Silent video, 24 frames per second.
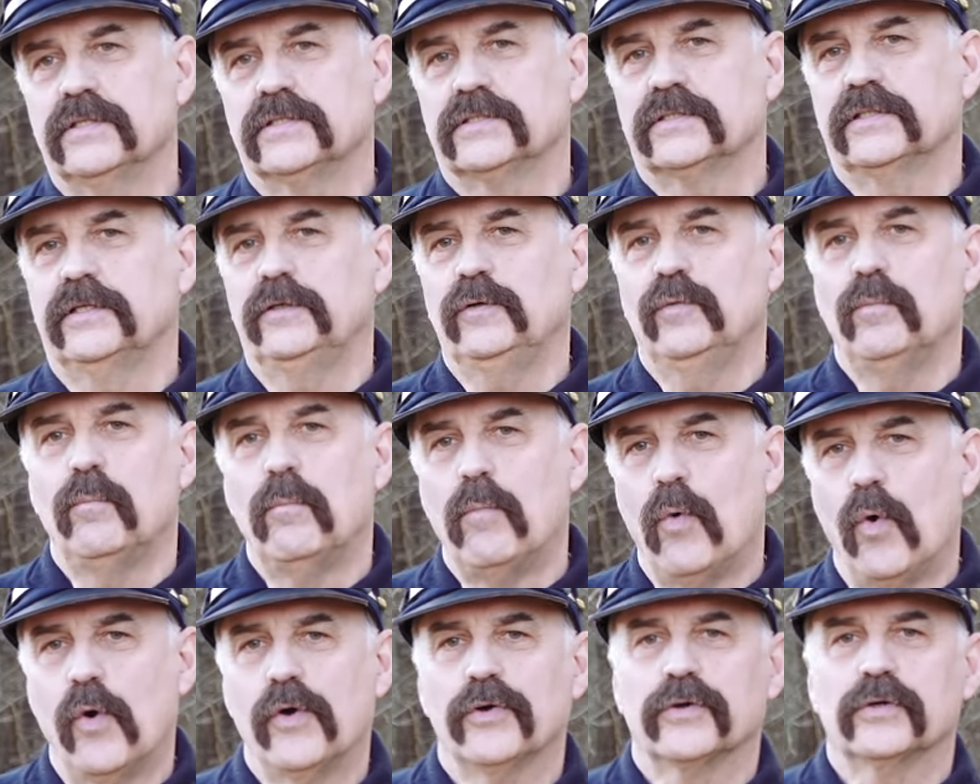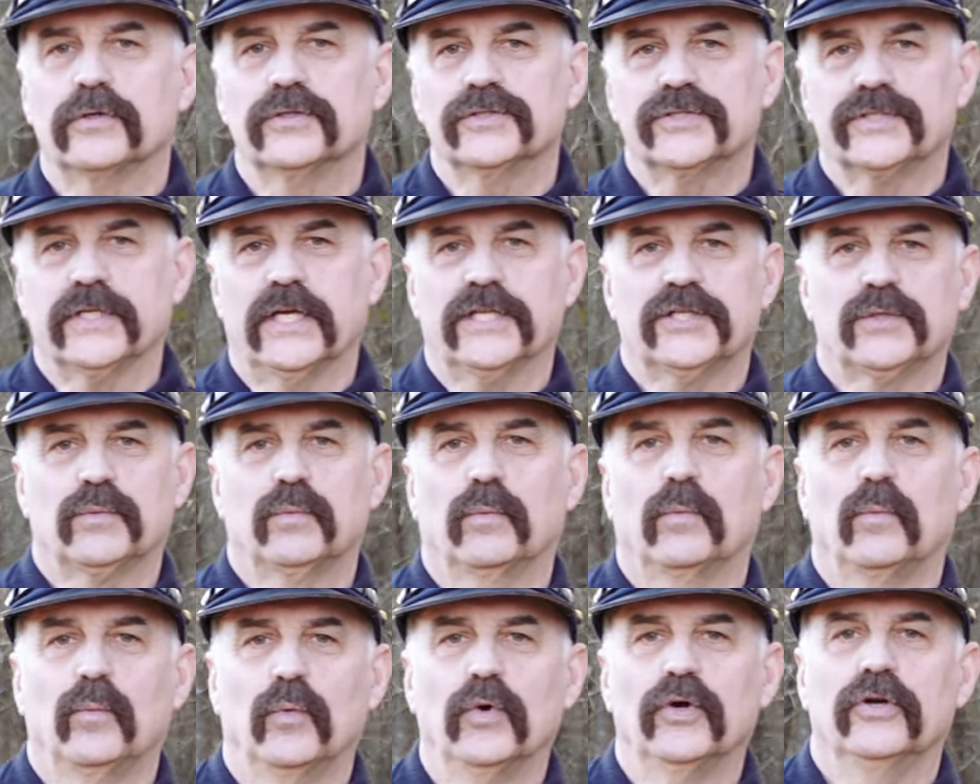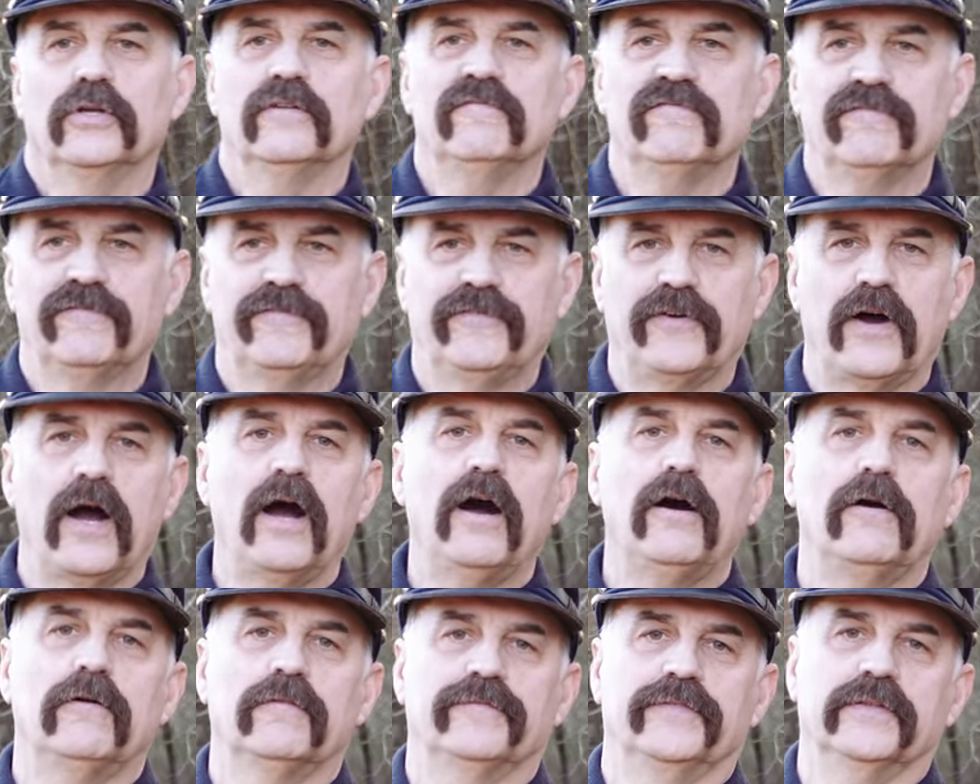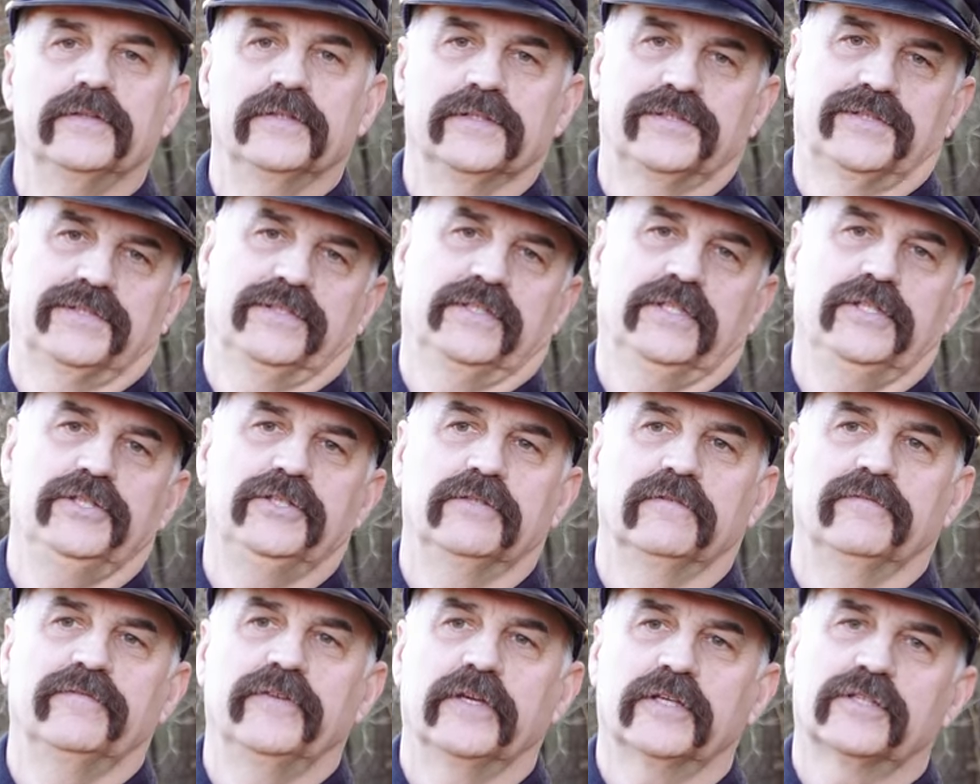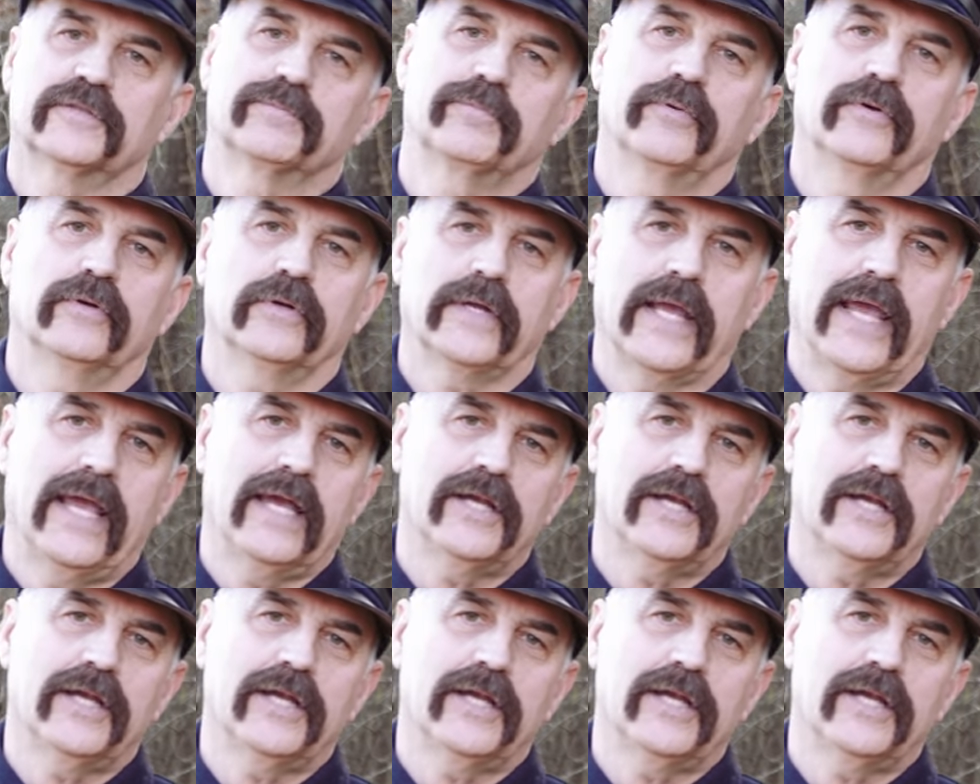these little mortars that were involved in the siege of Vicksburg.